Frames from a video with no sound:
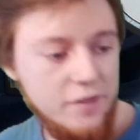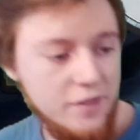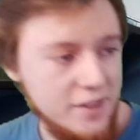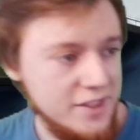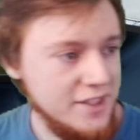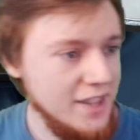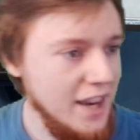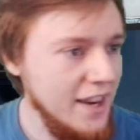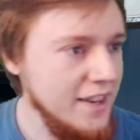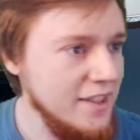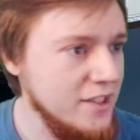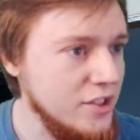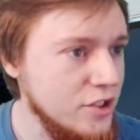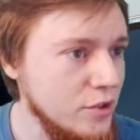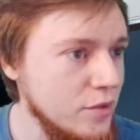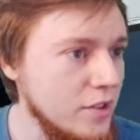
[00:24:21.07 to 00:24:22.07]
decided
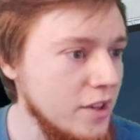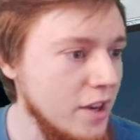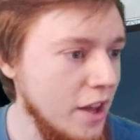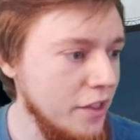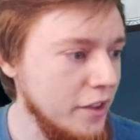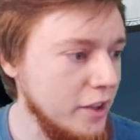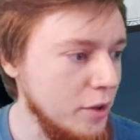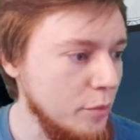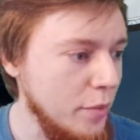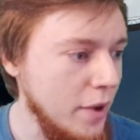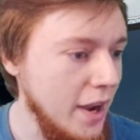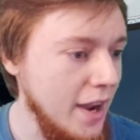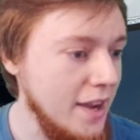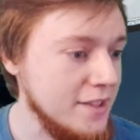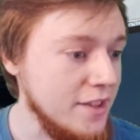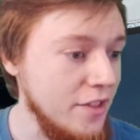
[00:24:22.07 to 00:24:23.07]
to do nothing and
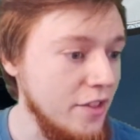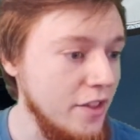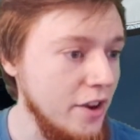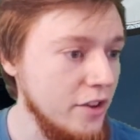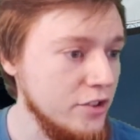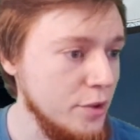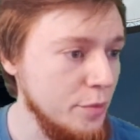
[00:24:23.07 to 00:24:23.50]
pass, and there's a